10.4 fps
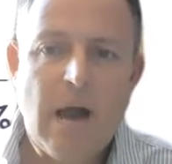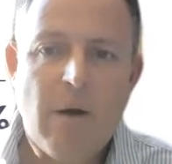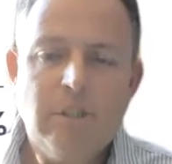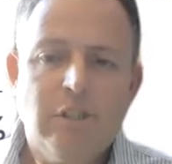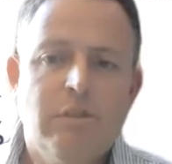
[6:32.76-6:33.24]
I
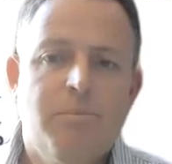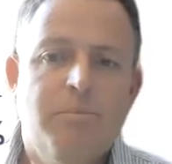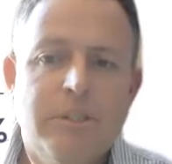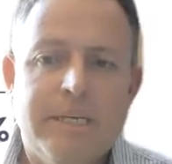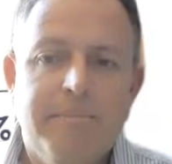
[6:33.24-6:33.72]
want you to
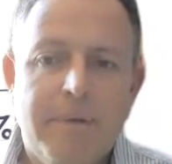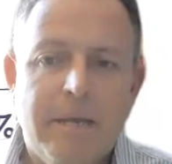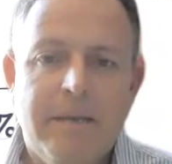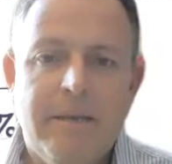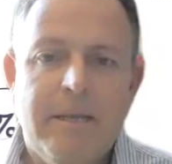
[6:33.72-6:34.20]
put
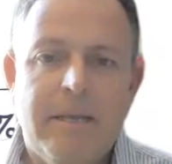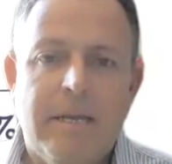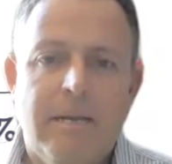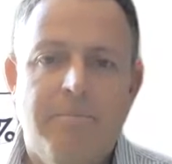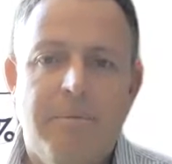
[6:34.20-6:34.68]
in
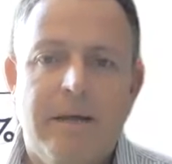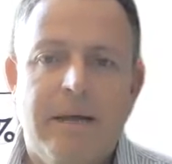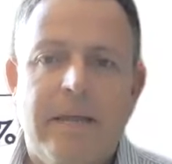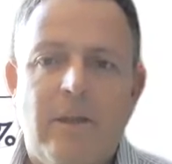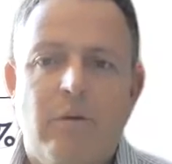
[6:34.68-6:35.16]

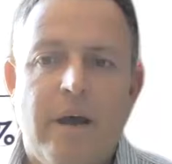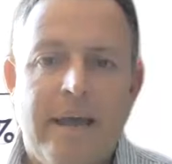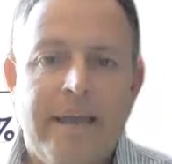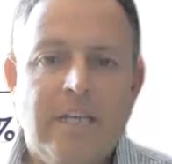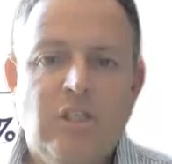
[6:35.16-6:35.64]
play your
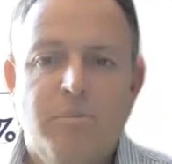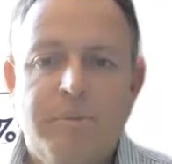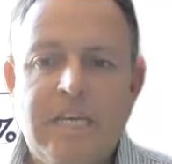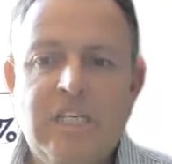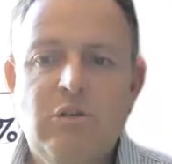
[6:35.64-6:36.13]
A's, your
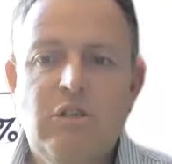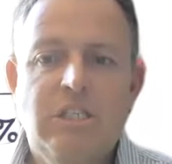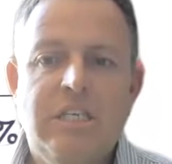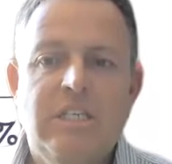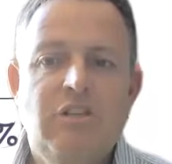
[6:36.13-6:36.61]
B's, your
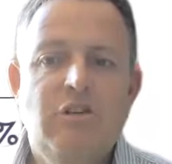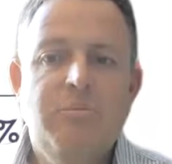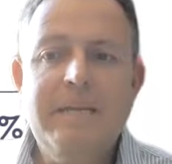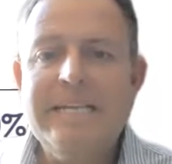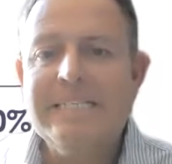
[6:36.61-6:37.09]
C's,
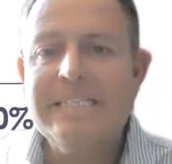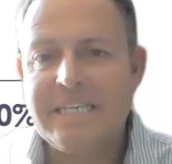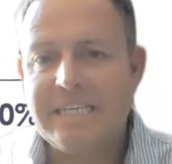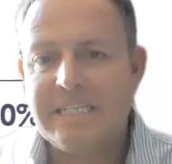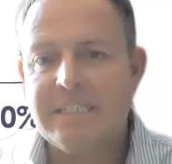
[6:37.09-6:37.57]
your B and
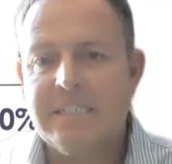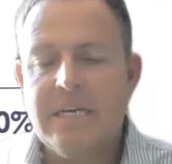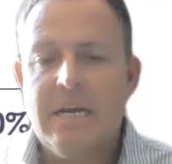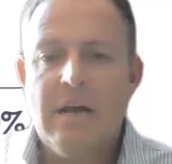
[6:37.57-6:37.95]
C's.